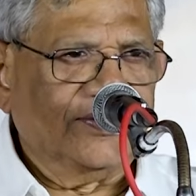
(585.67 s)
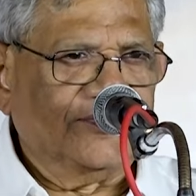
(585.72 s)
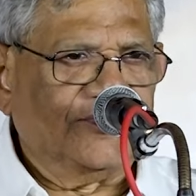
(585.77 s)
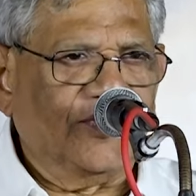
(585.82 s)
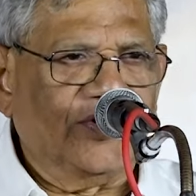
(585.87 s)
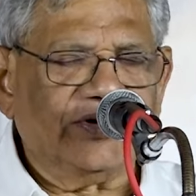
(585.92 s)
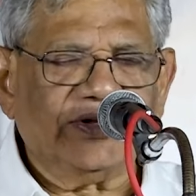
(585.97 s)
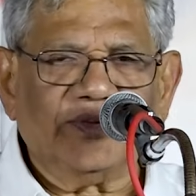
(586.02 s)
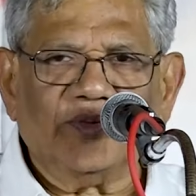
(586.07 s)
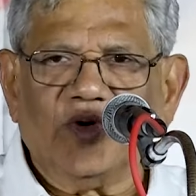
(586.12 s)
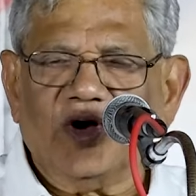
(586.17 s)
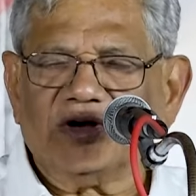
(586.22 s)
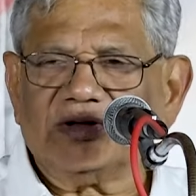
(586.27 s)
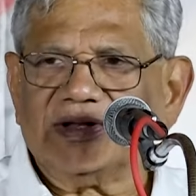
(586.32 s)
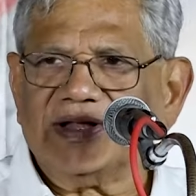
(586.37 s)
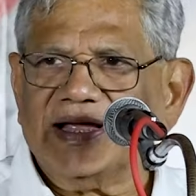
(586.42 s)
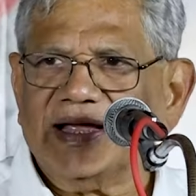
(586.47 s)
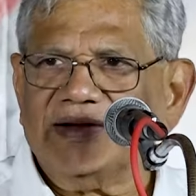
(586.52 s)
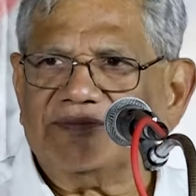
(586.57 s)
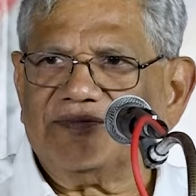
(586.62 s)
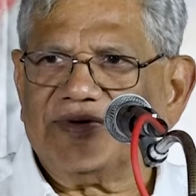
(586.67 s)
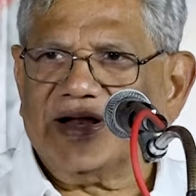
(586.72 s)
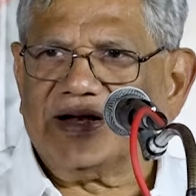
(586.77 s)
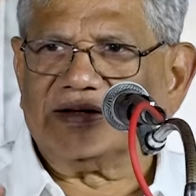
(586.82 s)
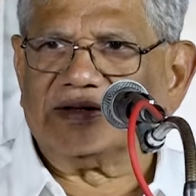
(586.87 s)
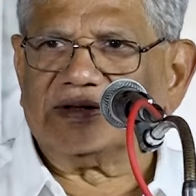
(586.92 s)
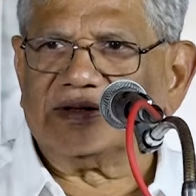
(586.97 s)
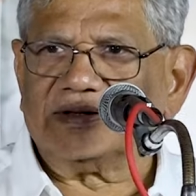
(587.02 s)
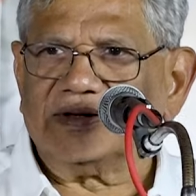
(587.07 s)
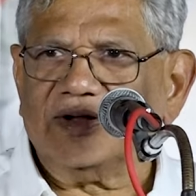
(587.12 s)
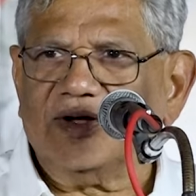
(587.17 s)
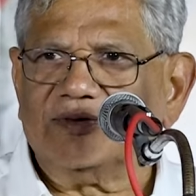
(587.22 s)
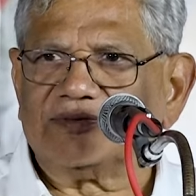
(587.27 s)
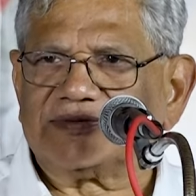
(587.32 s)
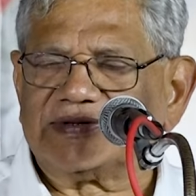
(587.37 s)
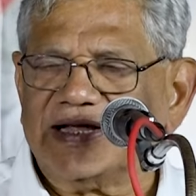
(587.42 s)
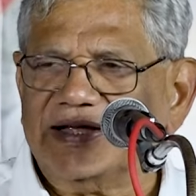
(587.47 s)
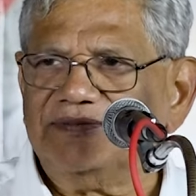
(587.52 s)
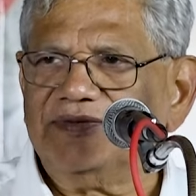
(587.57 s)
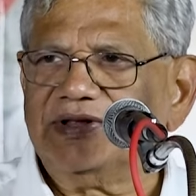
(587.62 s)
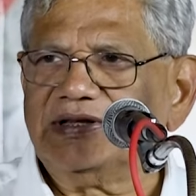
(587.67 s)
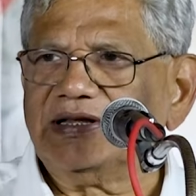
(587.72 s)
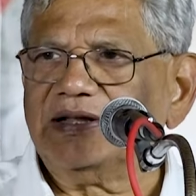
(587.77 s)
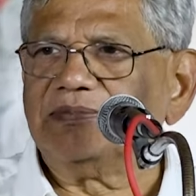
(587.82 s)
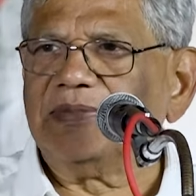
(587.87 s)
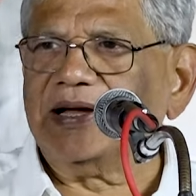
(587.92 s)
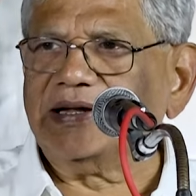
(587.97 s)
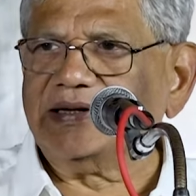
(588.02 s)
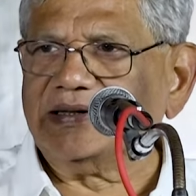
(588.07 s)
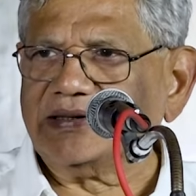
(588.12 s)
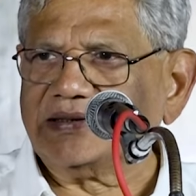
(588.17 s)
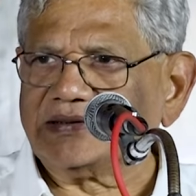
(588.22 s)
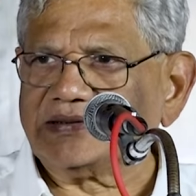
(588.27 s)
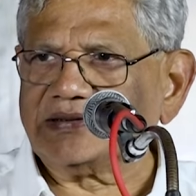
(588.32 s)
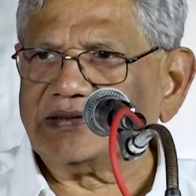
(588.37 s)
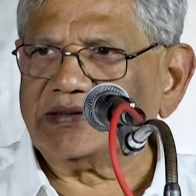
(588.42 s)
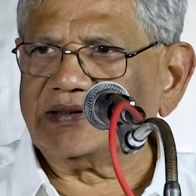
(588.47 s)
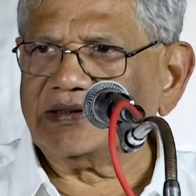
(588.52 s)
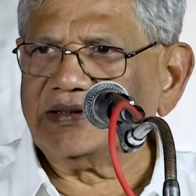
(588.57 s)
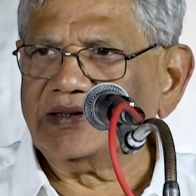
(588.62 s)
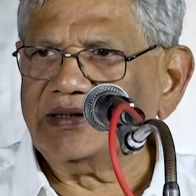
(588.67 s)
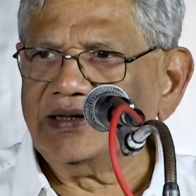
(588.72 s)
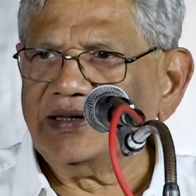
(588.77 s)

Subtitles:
for what they have done of saving the miners.